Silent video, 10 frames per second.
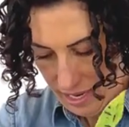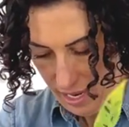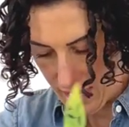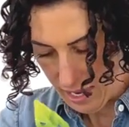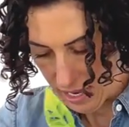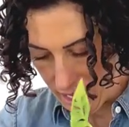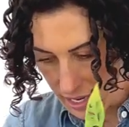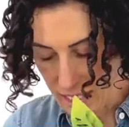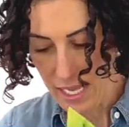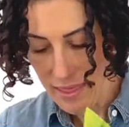
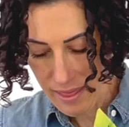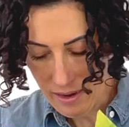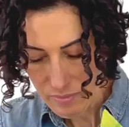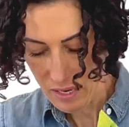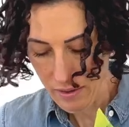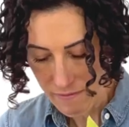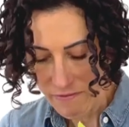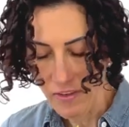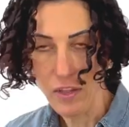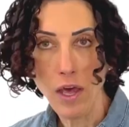and then I'm gonna
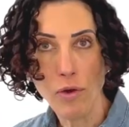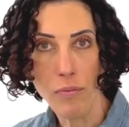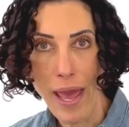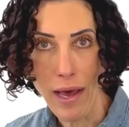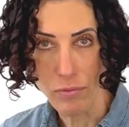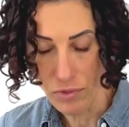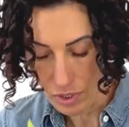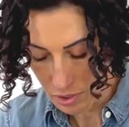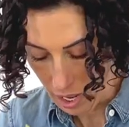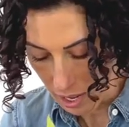fill around
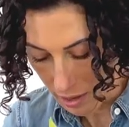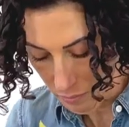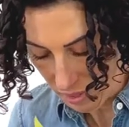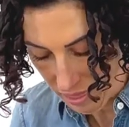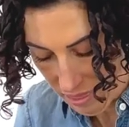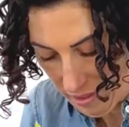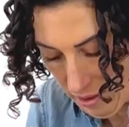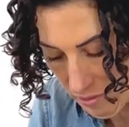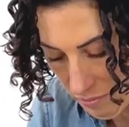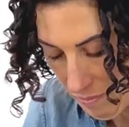with
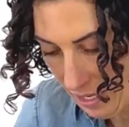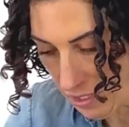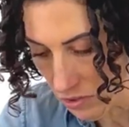the remaining